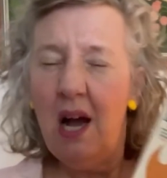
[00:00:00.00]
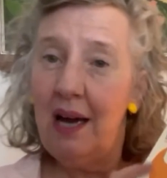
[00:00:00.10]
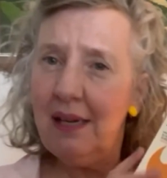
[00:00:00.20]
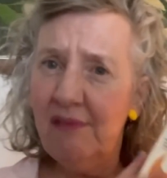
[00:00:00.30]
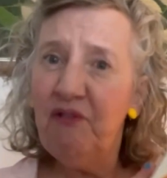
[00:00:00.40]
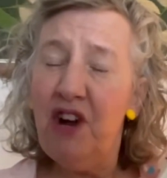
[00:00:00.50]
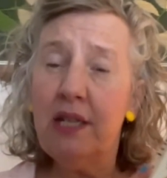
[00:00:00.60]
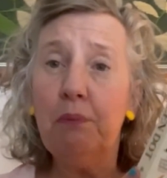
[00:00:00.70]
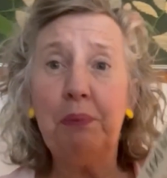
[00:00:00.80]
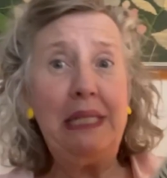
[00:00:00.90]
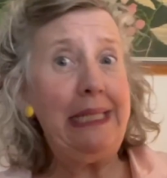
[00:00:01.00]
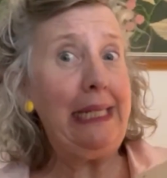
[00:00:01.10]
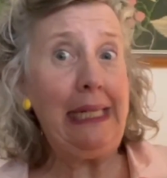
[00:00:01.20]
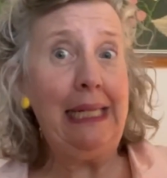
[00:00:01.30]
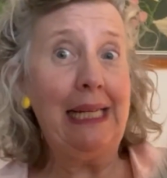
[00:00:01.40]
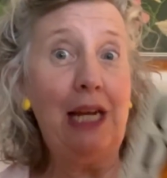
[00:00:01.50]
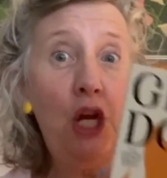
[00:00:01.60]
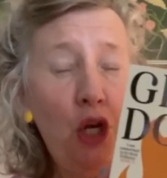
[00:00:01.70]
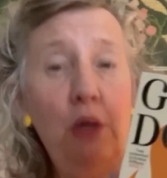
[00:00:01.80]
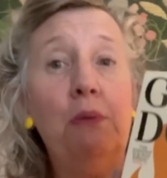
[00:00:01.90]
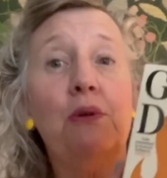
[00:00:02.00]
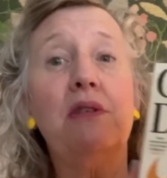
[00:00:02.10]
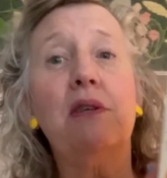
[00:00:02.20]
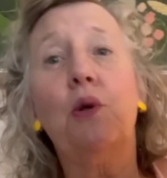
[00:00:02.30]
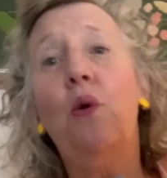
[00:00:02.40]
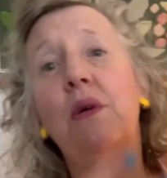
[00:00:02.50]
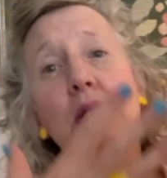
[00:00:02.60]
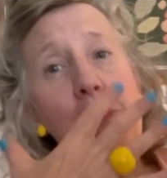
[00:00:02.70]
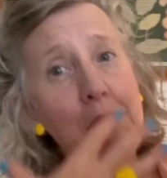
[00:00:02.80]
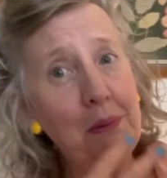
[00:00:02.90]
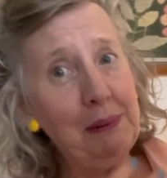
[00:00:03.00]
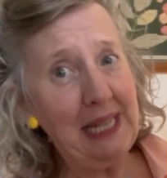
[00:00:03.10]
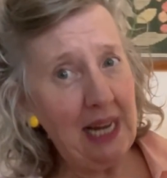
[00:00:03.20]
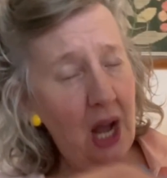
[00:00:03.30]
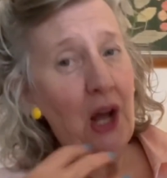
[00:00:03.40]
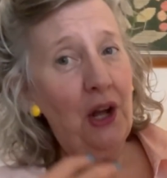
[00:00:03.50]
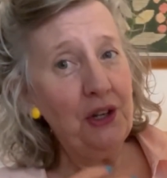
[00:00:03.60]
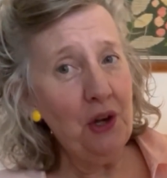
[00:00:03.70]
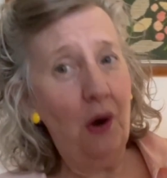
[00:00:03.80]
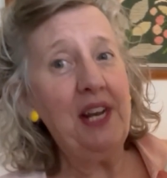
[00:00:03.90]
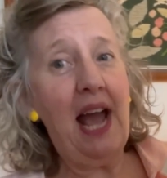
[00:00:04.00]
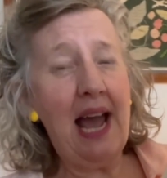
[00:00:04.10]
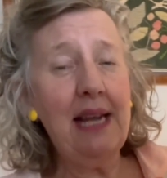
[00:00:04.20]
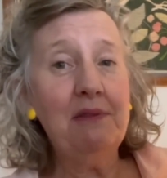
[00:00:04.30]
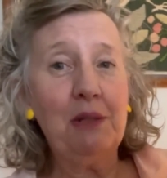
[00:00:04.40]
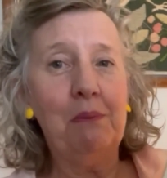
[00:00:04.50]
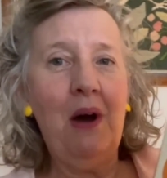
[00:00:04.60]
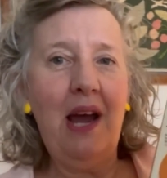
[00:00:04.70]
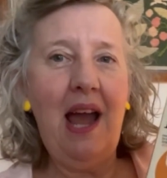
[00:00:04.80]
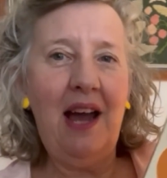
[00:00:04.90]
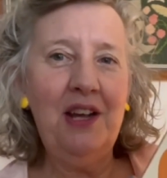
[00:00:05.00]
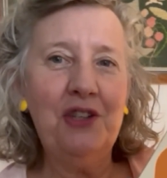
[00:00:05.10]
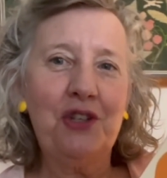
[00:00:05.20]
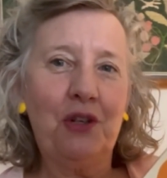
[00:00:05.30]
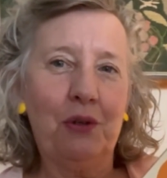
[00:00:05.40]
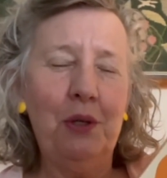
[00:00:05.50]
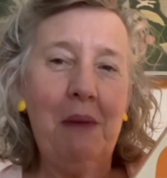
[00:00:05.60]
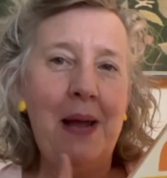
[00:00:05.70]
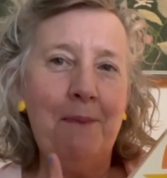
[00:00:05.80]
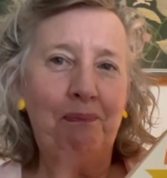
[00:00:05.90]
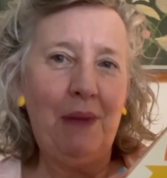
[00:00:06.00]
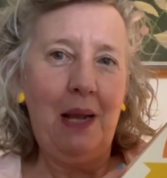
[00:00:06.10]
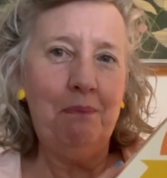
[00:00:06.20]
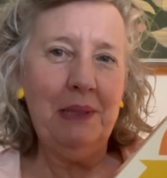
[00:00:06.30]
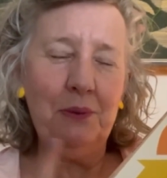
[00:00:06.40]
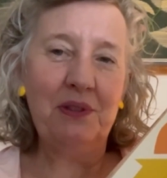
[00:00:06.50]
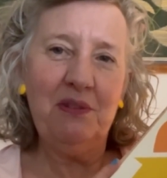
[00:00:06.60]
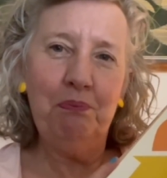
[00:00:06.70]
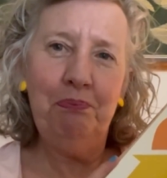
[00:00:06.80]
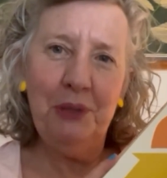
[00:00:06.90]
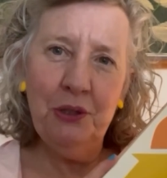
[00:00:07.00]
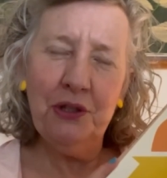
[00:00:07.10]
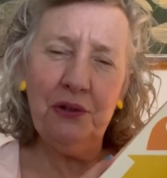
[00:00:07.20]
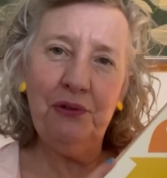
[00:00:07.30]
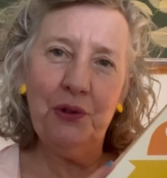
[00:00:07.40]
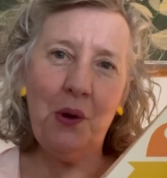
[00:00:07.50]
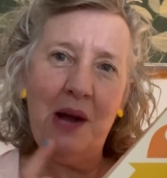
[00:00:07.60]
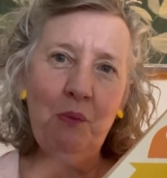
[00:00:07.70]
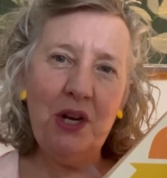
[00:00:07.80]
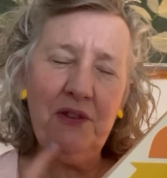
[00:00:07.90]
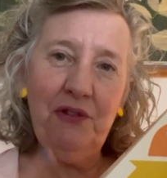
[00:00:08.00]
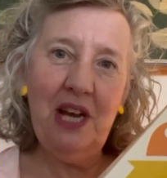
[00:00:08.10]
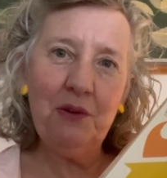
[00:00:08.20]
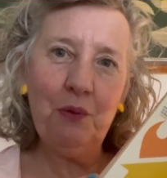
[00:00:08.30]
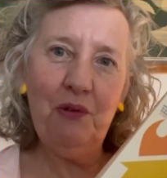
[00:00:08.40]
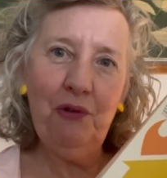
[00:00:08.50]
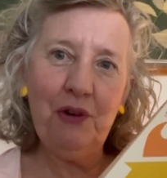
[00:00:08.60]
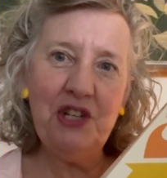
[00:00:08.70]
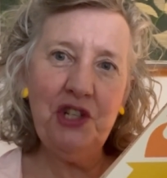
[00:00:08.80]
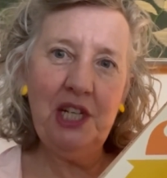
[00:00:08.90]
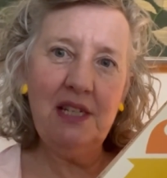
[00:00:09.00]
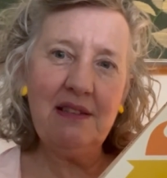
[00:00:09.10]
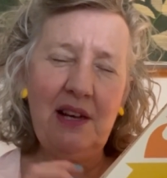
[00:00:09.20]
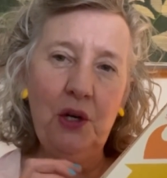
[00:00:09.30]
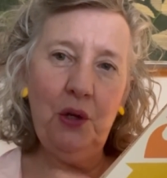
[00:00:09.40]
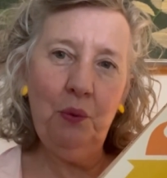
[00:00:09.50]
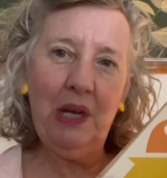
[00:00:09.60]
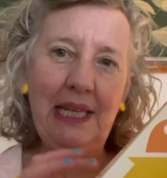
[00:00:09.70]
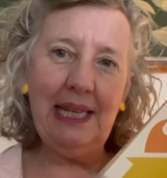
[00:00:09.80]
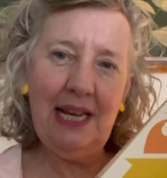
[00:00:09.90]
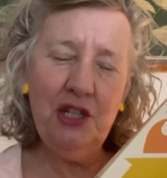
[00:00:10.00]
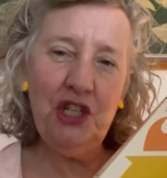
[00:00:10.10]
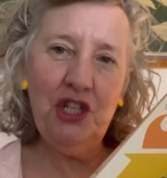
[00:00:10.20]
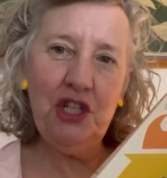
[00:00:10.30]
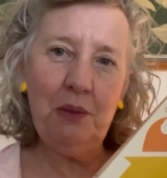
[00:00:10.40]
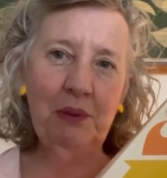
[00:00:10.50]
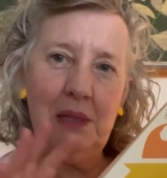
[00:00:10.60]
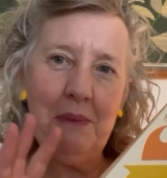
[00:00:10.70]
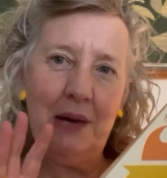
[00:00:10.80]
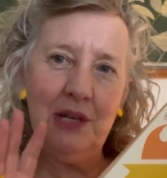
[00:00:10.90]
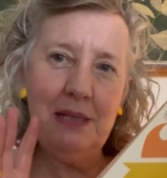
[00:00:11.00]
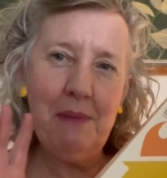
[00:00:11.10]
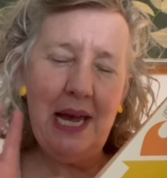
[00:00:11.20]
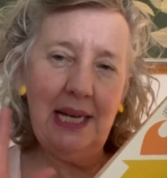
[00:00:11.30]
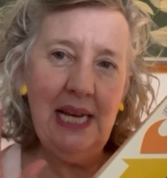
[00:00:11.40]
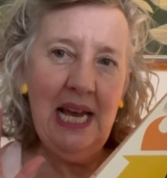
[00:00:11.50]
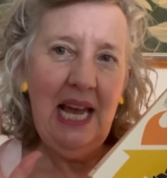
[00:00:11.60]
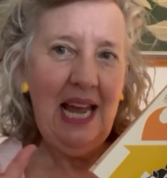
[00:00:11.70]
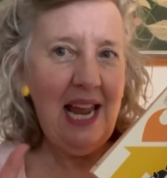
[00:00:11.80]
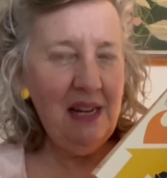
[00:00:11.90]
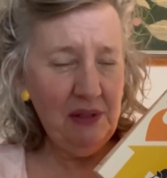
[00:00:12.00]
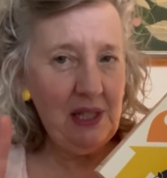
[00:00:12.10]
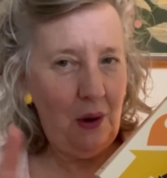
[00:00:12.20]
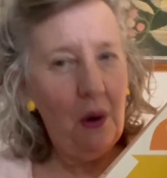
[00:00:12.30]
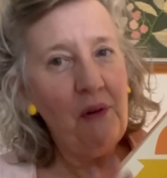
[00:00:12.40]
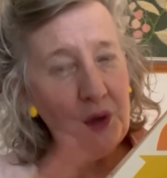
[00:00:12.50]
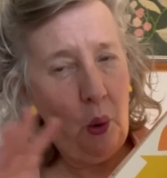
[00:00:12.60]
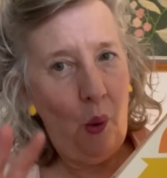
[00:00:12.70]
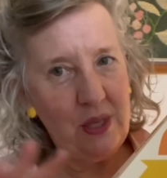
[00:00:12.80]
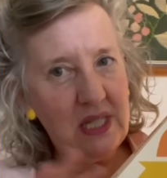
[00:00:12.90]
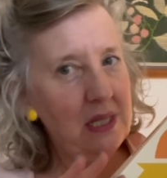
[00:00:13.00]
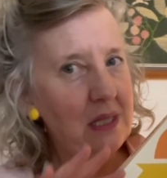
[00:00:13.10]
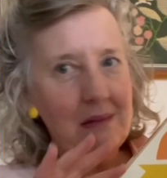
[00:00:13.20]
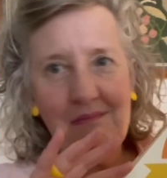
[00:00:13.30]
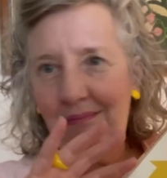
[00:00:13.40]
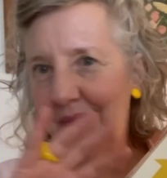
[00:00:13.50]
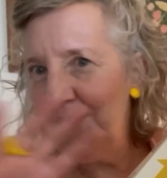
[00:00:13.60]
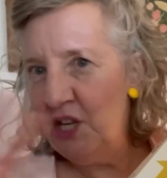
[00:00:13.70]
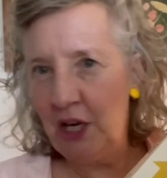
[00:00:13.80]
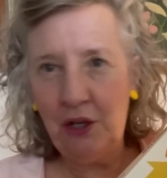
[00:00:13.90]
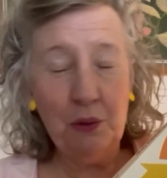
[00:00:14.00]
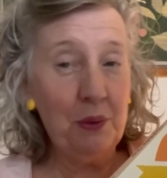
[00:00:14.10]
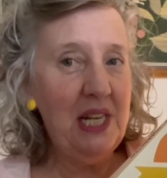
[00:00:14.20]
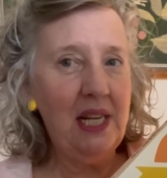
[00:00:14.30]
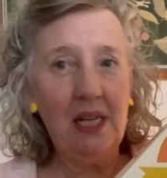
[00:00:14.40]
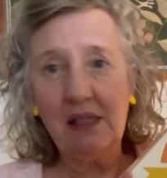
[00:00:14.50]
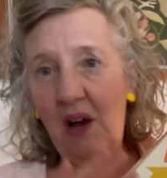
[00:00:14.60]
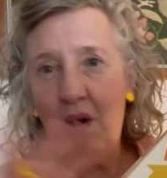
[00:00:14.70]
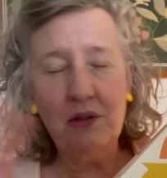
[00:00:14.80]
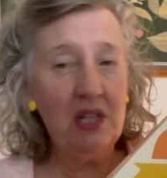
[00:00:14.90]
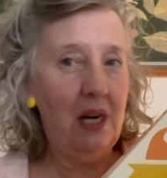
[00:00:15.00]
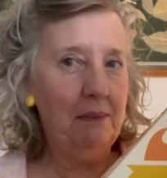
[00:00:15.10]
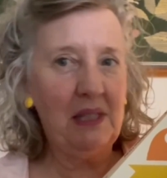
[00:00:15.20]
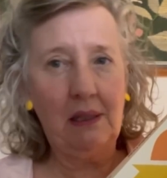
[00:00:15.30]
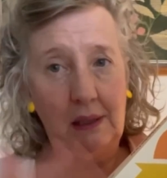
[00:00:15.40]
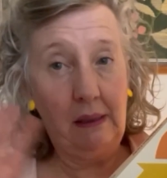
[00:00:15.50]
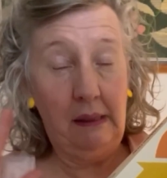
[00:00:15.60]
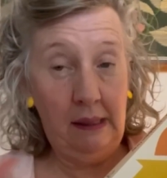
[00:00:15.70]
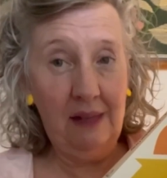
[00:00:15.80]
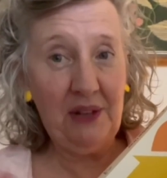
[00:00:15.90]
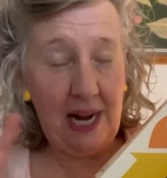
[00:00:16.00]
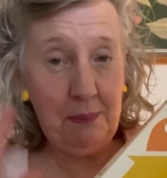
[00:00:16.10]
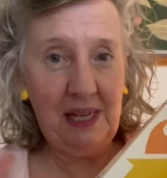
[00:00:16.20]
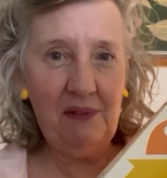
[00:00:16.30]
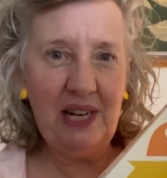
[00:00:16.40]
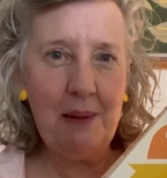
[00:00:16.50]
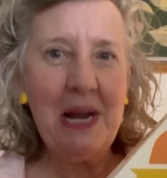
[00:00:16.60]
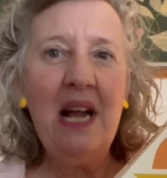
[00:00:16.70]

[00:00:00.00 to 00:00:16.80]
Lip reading: I didn't find it particularly humorous at all. It's probably not aimed at my age group, but it was beautiful. And what I found refreshing is that her relationship with the married man, even though, of course, you know, you're reading it the whole time thinking, give it up, give it up.